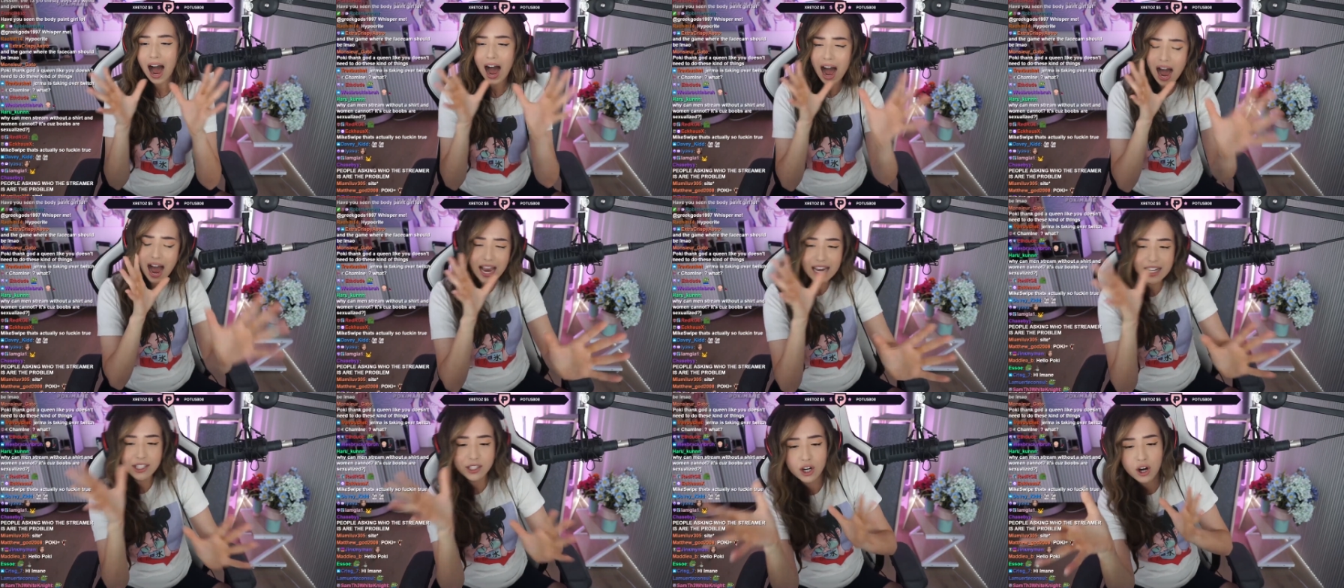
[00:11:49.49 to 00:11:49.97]

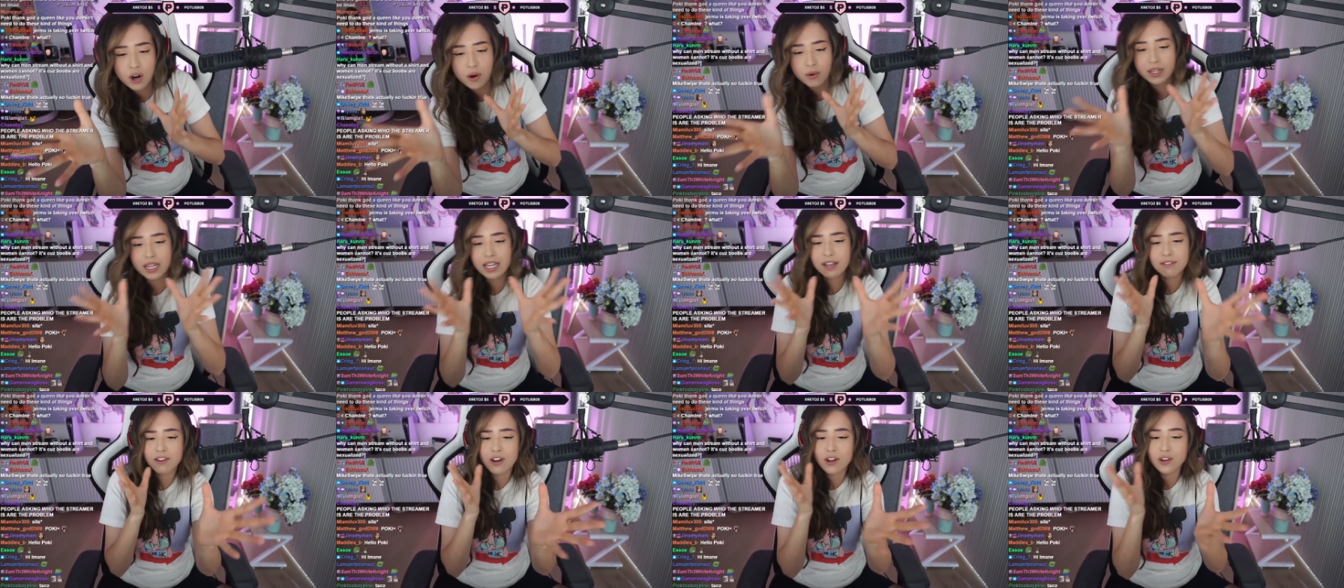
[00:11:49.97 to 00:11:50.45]
I
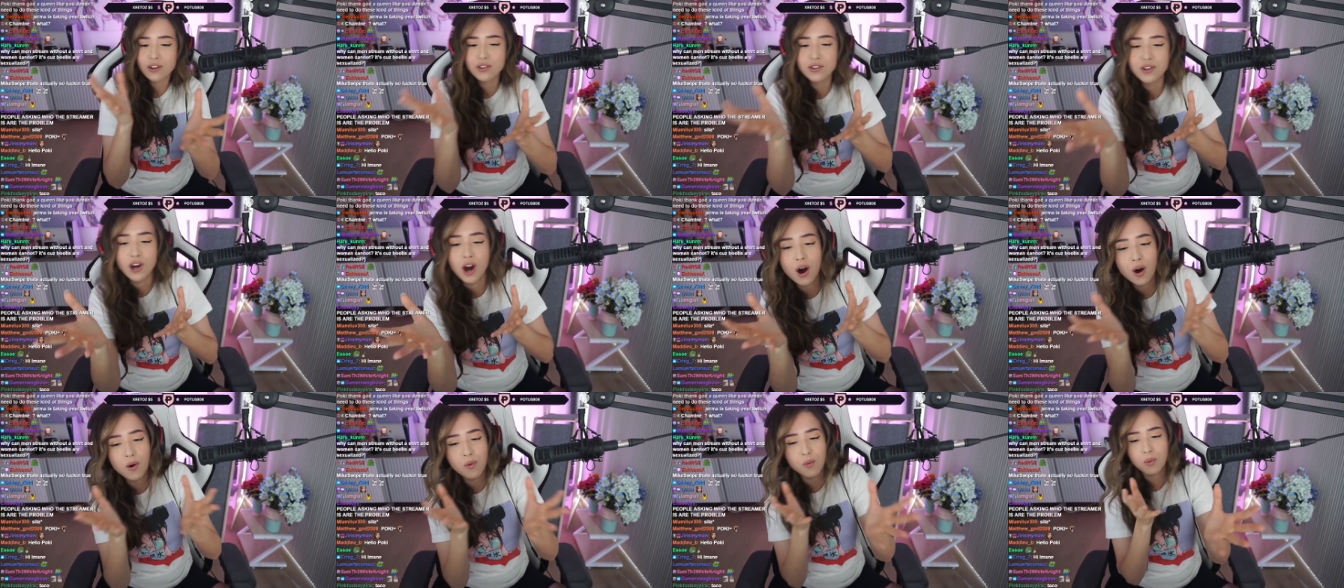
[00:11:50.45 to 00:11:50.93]
don't even
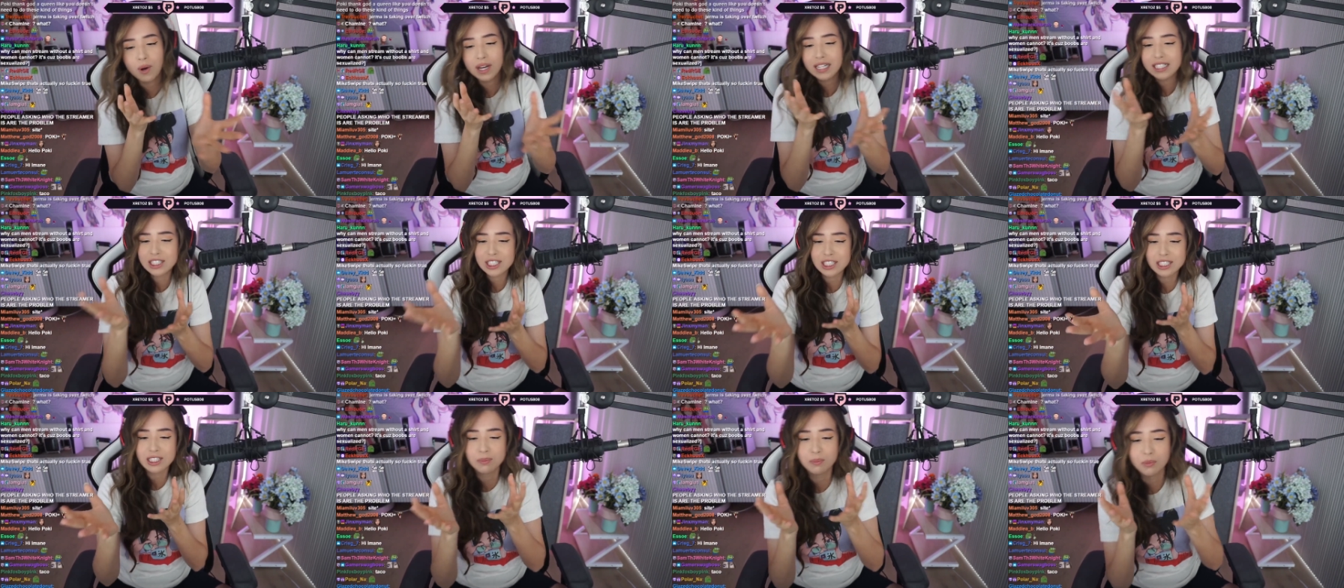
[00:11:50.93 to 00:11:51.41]
know
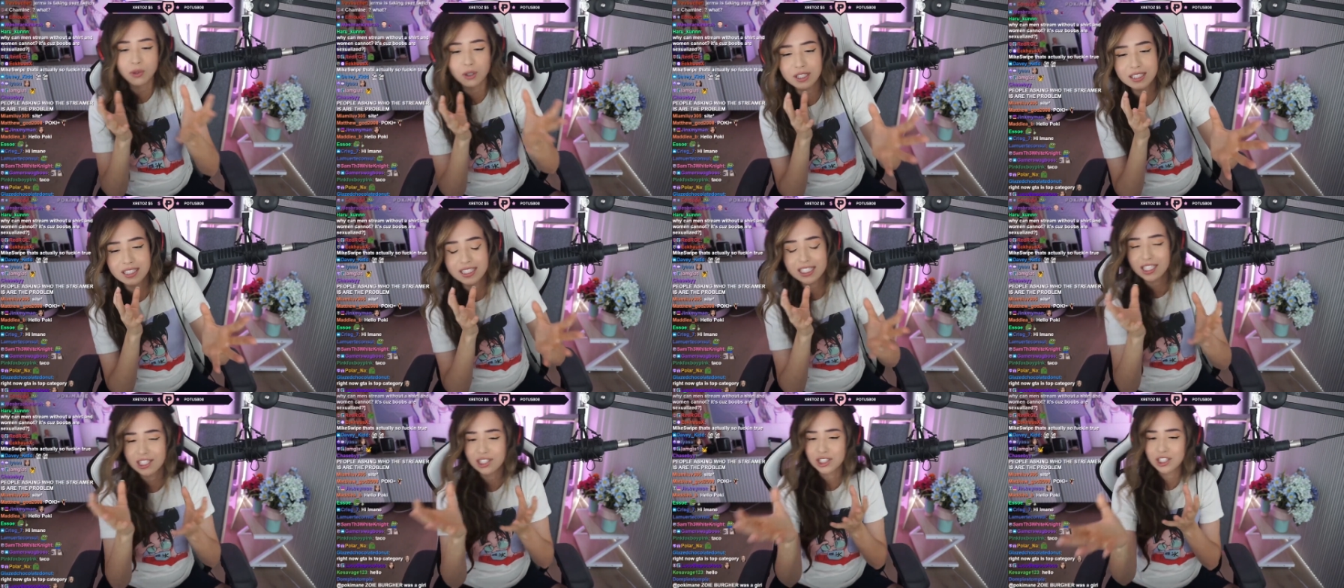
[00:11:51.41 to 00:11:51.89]
which is more
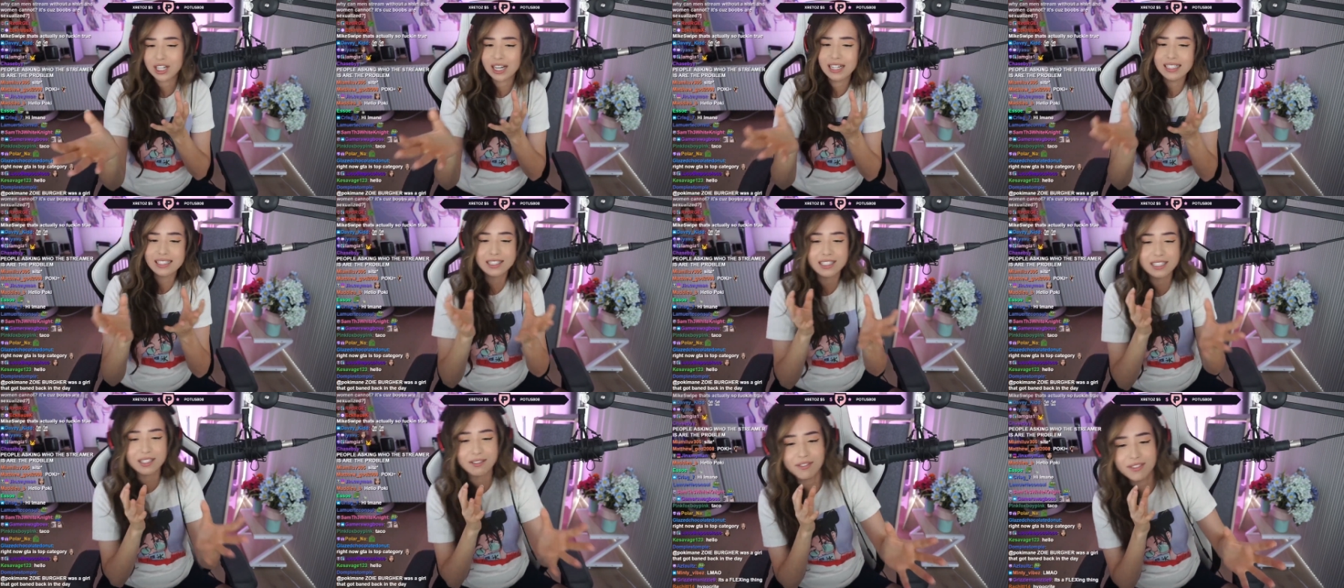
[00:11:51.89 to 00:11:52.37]

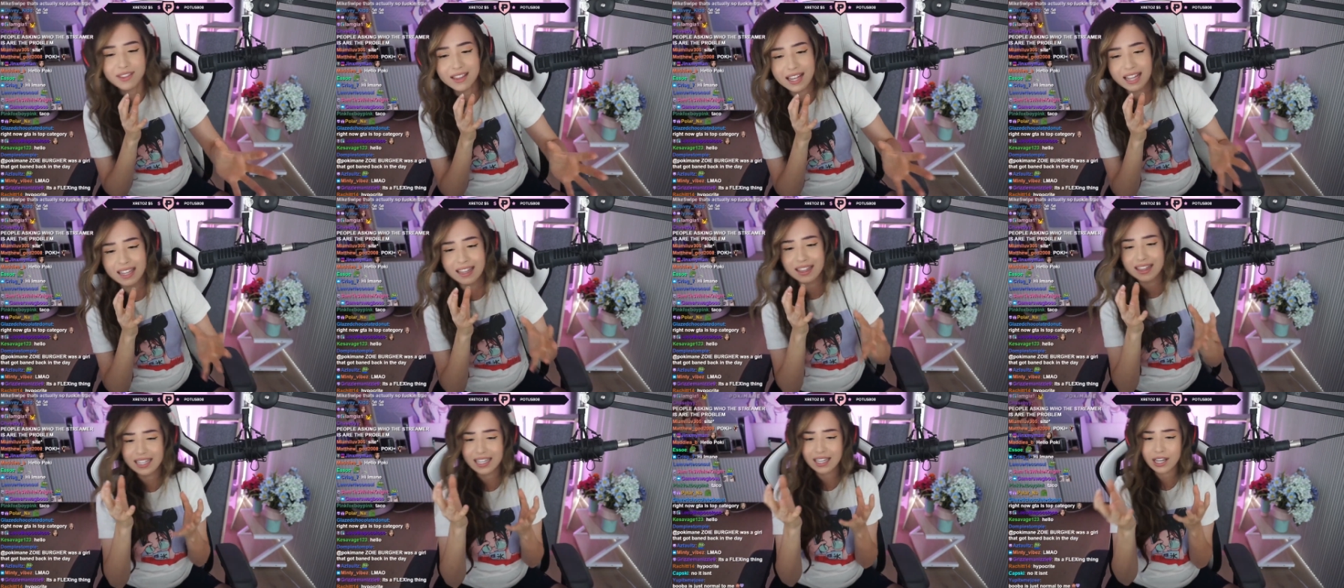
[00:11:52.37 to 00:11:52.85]
suggestive
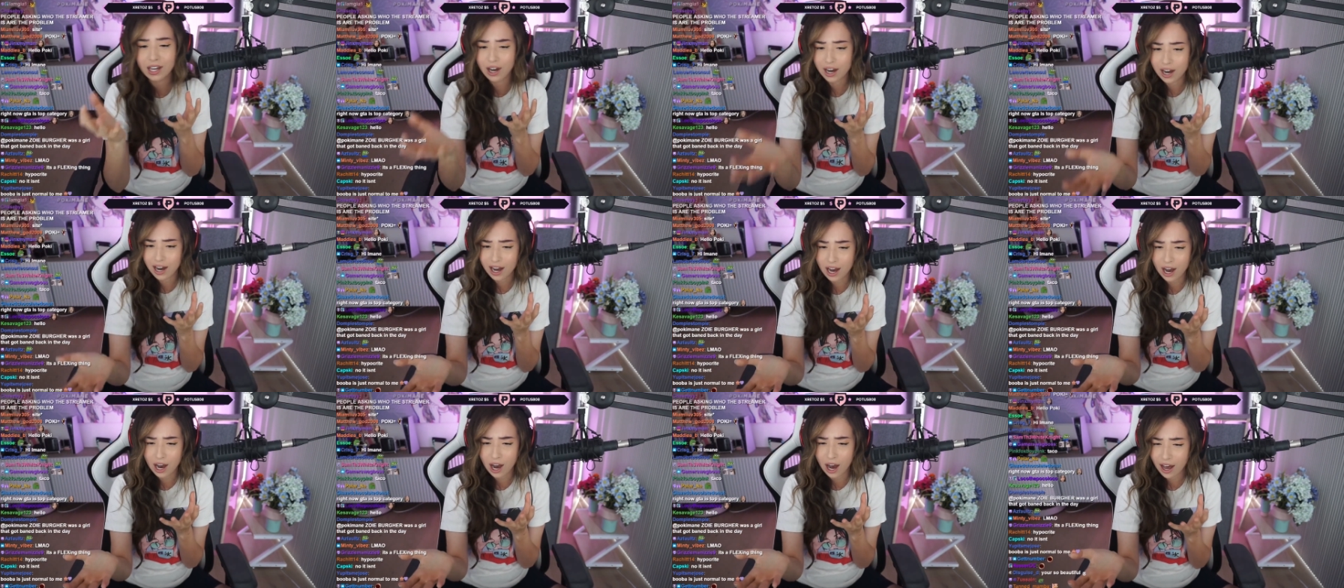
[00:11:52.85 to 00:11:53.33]
than the
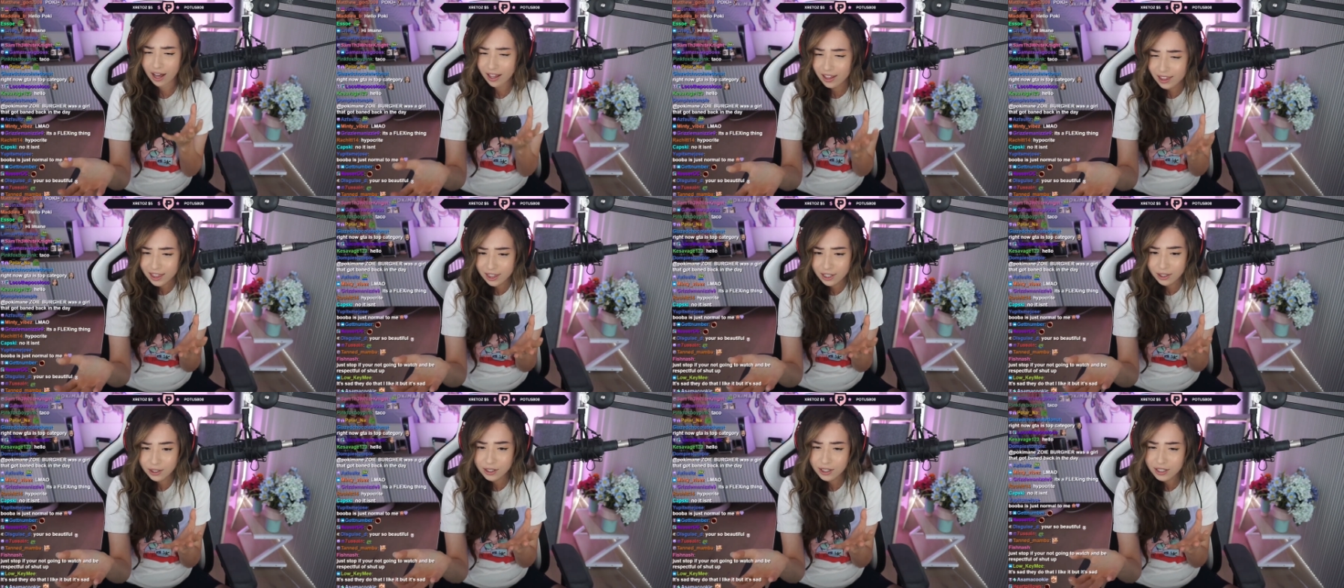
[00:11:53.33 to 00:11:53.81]

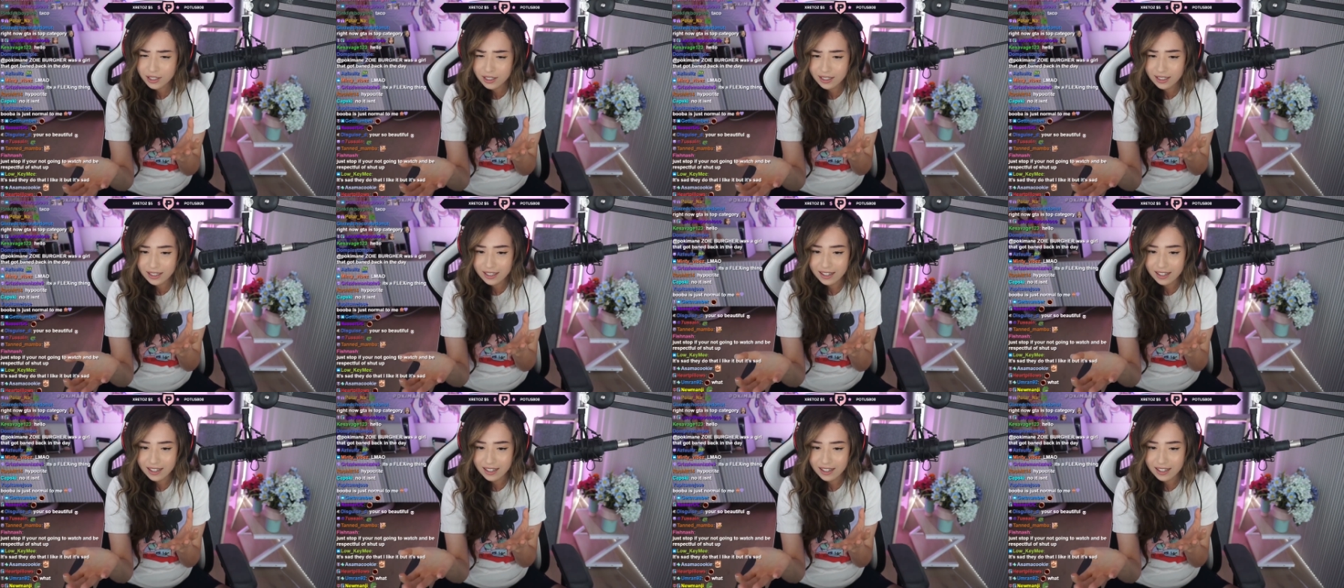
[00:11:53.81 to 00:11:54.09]
other,